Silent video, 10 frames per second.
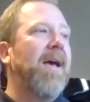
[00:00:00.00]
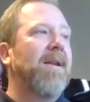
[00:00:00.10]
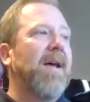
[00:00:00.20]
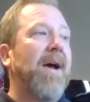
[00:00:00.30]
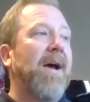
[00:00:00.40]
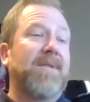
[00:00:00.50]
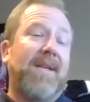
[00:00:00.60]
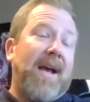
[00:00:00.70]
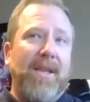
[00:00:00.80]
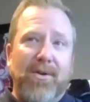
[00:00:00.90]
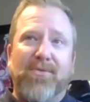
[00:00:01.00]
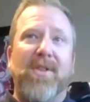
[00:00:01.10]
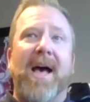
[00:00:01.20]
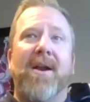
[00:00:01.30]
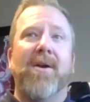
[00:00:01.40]
And I was a little
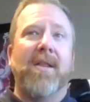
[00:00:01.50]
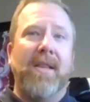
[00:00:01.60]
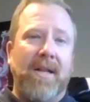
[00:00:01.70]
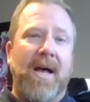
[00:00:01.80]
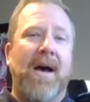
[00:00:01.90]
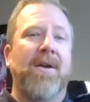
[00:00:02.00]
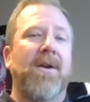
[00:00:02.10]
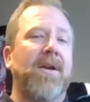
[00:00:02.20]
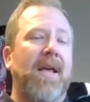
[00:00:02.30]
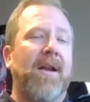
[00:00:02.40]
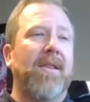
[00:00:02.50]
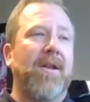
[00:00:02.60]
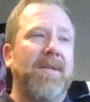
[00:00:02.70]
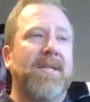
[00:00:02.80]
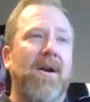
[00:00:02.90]
flattered, a little honored, and a
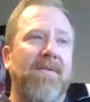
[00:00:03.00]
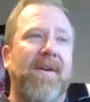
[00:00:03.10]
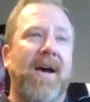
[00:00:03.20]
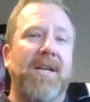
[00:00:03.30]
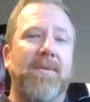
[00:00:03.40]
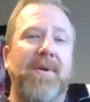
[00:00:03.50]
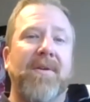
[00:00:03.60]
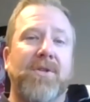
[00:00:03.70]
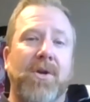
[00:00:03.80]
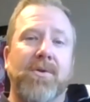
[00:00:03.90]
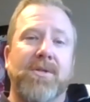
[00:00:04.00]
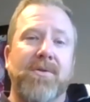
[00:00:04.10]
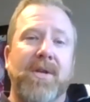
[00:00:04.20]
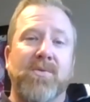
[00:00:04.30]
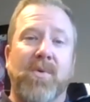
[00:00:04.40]
little bit terrified to be
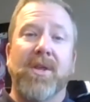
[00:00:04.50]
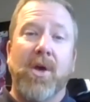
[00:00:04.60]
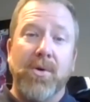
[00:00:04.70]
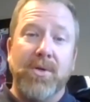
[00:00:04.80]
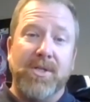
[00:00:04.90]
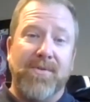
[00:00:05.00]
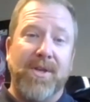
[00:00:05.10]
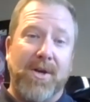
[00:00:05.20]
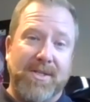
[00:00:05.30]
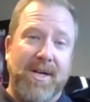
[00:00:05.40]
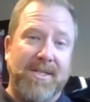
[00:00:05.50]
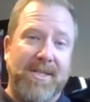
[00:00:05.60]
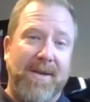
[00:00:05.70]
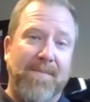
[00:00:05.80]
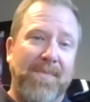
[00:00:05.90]
chosen as one of the coaches for the all-star
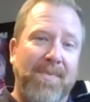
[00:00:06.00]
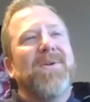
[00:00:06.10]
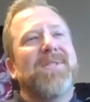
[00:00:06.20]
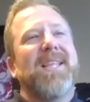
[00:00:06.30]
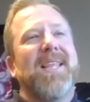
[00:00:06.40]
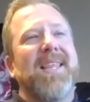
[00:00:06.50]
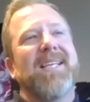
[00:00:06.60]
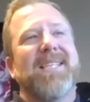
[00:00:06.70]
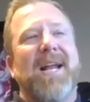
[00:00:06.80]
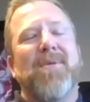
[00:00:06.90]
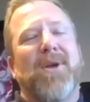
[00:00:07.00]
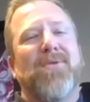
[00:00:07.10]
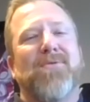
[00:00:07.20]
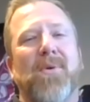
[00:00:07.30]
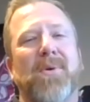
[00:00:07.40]
team. Those are the things that I'm
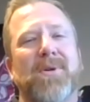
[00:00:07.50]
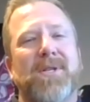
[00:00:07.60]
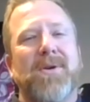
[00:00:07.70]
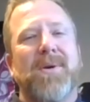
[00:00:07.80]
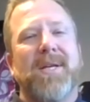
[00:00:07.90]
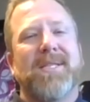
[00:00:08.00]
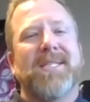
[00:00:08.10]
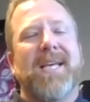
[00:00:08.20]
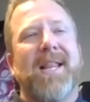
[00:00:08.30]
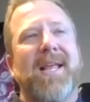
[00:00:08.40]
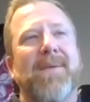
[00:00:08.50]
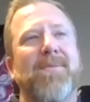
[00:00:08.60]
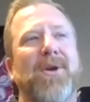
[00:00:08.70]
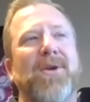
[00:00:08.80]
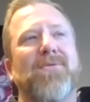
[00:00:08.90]
looking forward to. It's kind of like
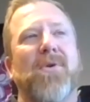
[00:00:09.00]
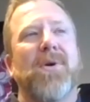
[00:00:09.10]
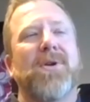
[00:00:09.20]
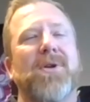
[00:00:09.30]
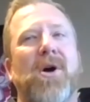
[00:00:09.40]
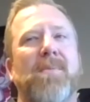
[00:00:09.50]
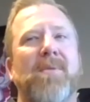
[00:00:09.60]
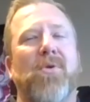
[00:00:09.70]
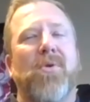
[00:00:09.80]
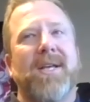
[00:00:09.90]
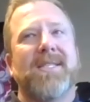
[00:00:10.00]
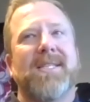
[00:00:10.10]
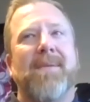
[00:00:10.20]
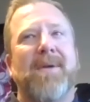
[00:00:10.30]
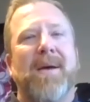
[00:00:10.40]
I'm looking forward to all my
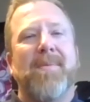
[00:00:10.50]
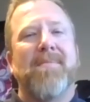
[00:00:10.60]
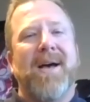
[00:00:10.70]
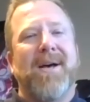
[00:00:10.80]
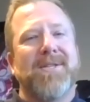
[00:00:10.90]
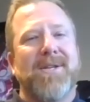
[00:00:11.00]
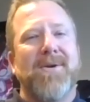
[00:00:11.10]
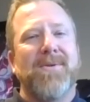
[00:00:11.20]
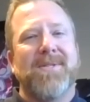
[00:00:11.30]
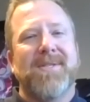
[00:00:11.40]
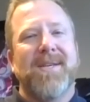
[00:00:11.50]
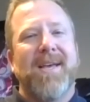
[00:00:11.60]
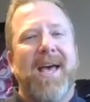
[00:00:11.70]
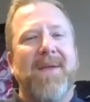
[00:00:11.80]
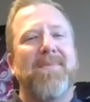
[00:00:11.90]
boys' upcoming milestones
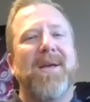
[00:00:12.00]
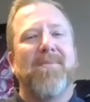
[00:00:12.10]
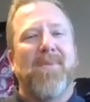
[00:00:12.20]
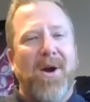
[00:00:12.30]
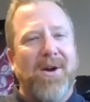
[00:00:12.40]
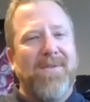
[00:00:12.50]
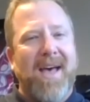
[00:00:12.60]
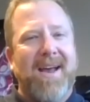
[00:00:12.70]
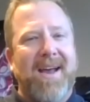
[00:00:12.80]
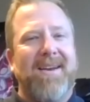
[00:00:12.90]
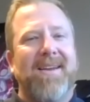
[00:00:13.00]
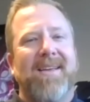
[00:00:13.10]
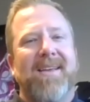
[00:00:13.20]
and being a part of that.